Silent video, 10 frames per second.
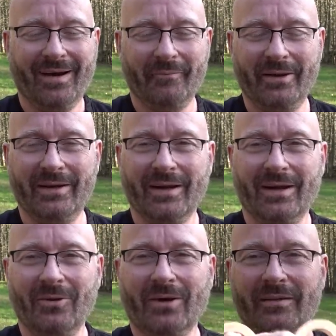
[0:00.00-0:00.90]
I mean,
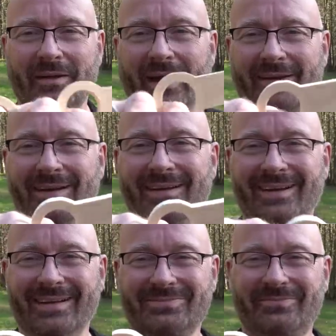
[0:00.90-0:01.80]
look at that.
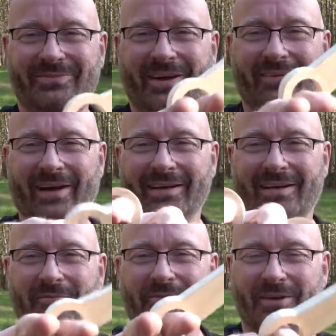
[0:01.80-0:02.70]
It's very
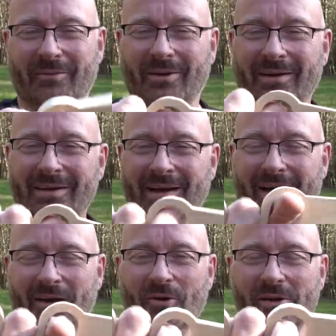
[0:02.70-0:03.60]
uncomfortable.
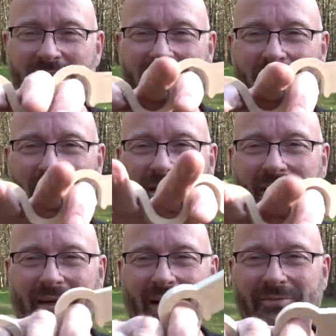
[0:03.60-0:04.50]
I learned this
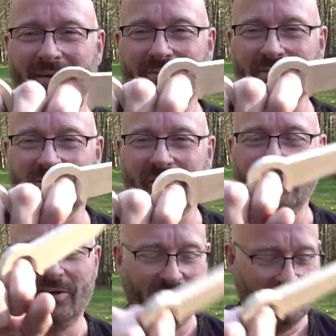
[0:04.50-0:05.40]
immediately after I first tried
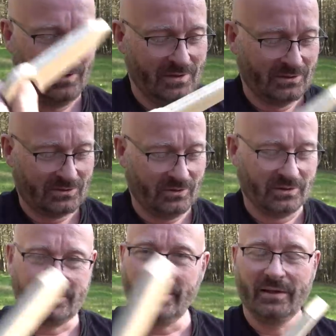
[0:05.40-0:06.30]
it on. So
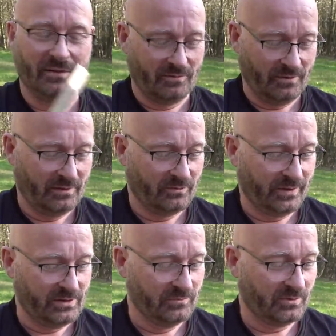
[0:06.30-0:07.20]
the second
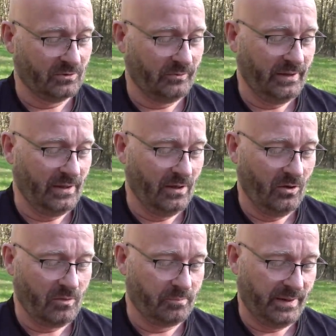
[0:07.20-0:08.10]
iteration was already a
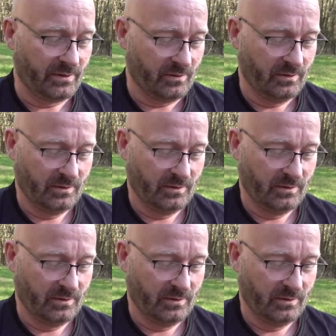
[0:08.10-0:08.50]
lot better.